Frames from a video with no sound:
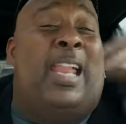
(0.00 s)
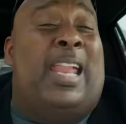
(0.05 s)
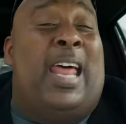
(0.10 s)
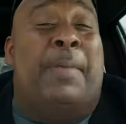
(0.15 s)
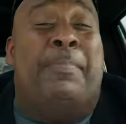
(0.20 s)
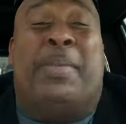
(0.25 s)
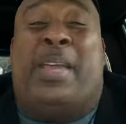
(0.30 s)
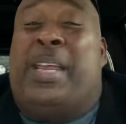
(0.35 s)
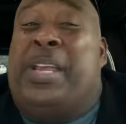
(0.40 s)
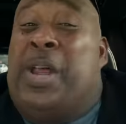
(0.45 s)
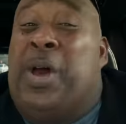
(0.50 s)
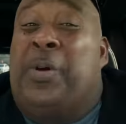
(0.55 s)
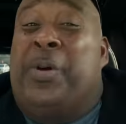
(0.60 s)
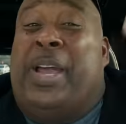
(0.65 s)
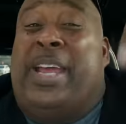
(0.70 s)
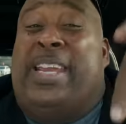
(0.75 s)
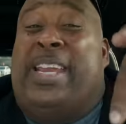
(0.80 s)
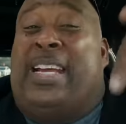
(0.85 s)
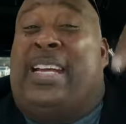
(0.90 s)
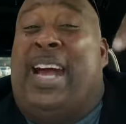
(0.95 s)
Let me know
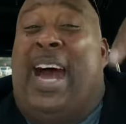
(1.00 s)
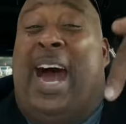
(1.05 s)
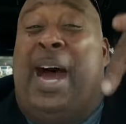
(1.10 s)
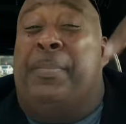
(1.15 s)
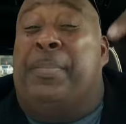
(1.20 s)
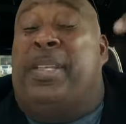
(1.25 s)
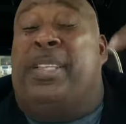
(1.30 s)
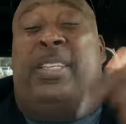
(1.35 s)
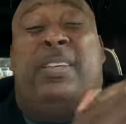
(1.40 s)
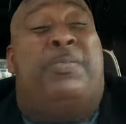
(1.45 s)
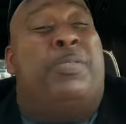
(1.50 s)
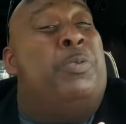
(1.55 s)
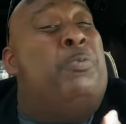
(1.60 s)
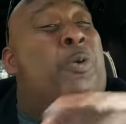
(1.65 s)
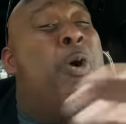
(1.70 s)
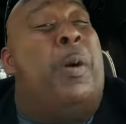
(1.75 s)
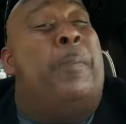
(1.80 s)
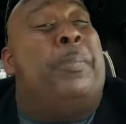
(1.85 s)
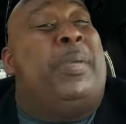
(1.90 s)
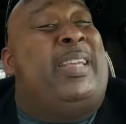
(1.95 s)
in the comments if you
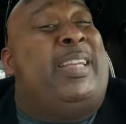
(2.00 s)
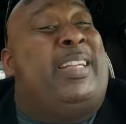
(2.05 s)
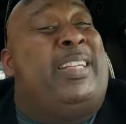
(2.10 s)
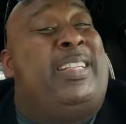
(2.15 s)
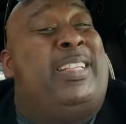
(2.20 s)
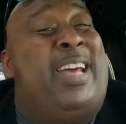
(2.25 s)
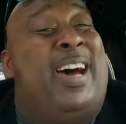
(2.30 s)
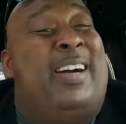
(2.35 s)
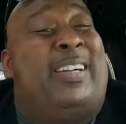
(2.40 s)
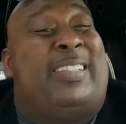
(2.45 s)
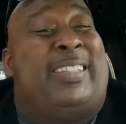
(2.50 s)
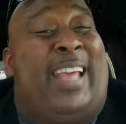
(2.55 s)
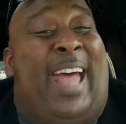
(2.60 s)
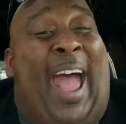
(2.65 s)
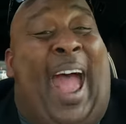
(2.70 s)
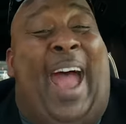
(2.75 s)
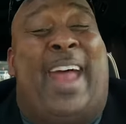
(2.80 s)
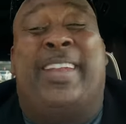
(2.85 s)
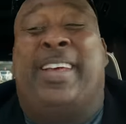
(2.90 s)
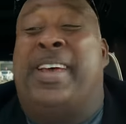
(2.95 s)
want me to chug
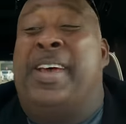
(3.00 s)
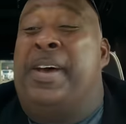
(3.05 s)
that.